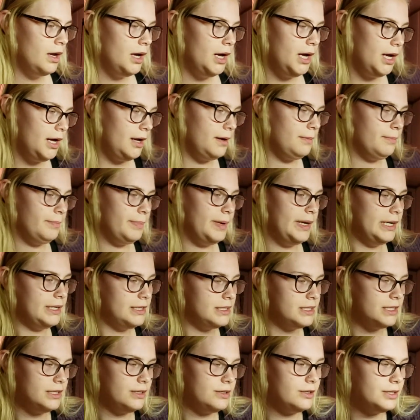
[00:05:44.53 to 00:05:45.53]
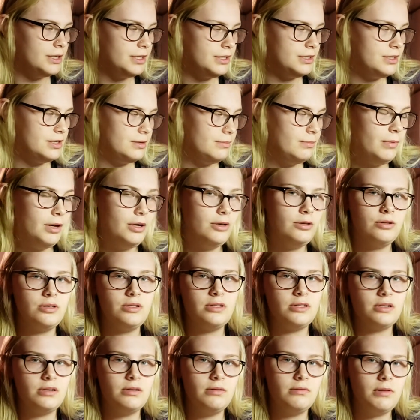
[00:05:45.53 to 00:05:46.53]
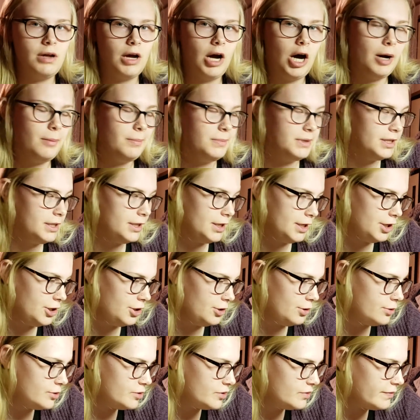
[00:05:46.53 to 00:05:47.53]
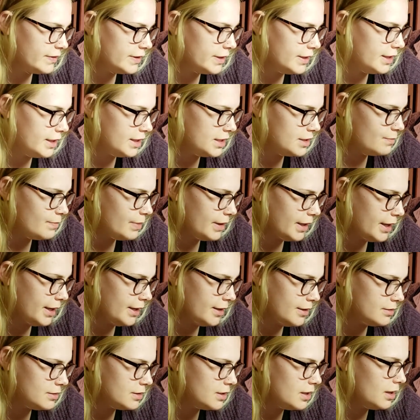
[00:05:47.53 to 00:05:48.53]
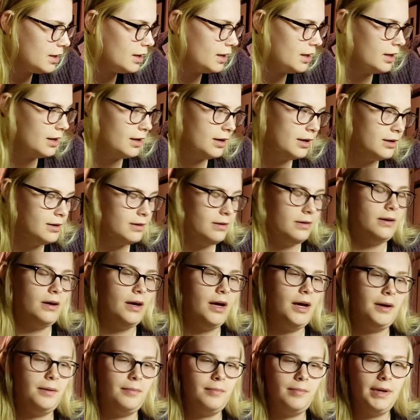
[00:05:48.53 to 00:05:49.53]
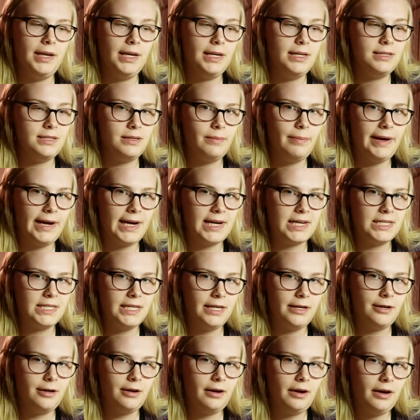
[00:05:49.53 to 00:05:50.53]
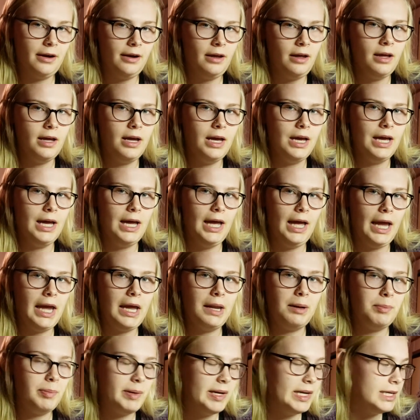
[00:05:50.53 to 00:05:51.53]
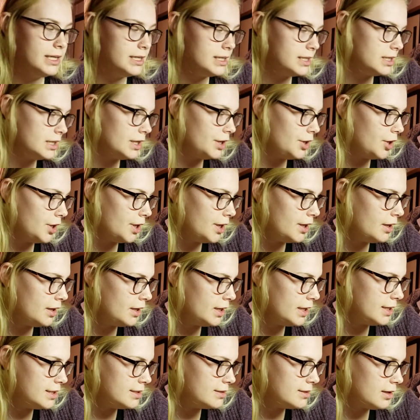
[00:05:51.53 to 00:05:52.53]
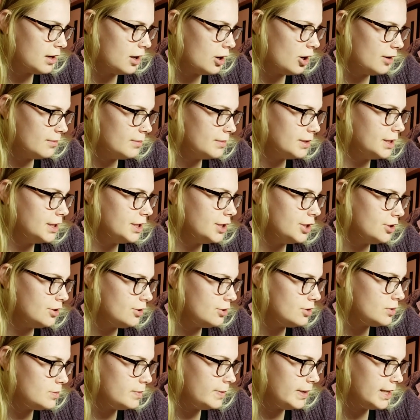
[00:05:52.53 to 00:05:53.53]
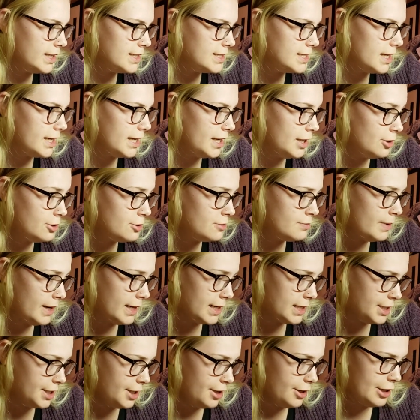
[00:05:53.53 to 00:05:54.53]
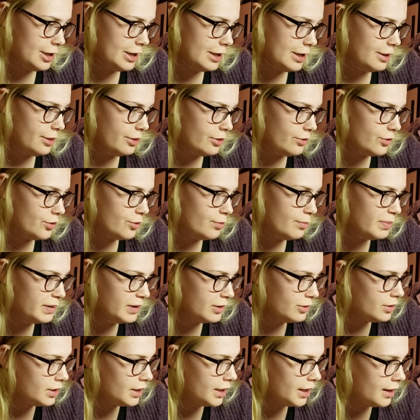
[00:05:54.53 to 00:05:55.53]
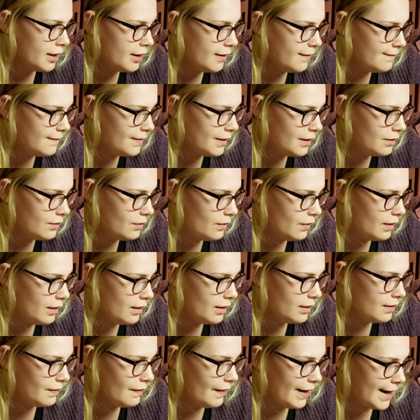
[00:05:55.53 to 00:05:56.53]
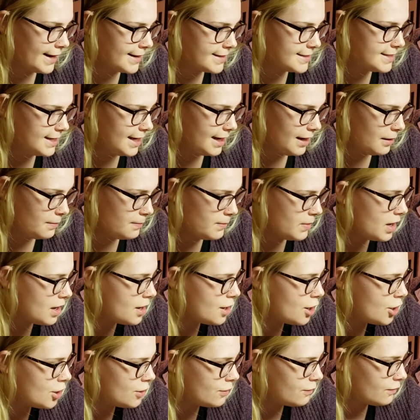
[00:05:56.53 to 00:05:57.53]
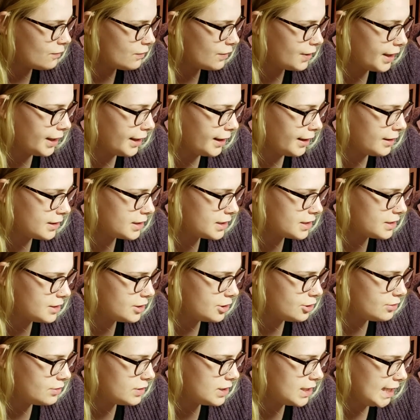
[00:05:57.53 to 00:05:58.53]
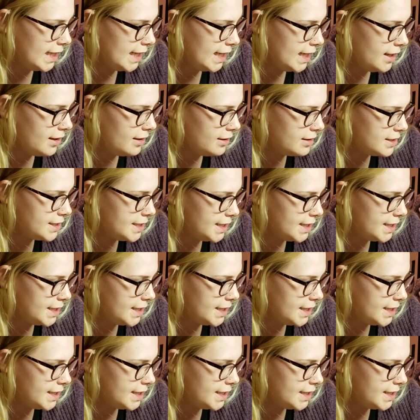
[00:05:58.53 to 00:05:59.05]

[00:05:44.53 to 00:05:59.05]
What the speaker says: Penicillin is the most commonly used for this because it is a bacteria, and penicillin is commonly used because it kills bacteria through building of the lactam ring to D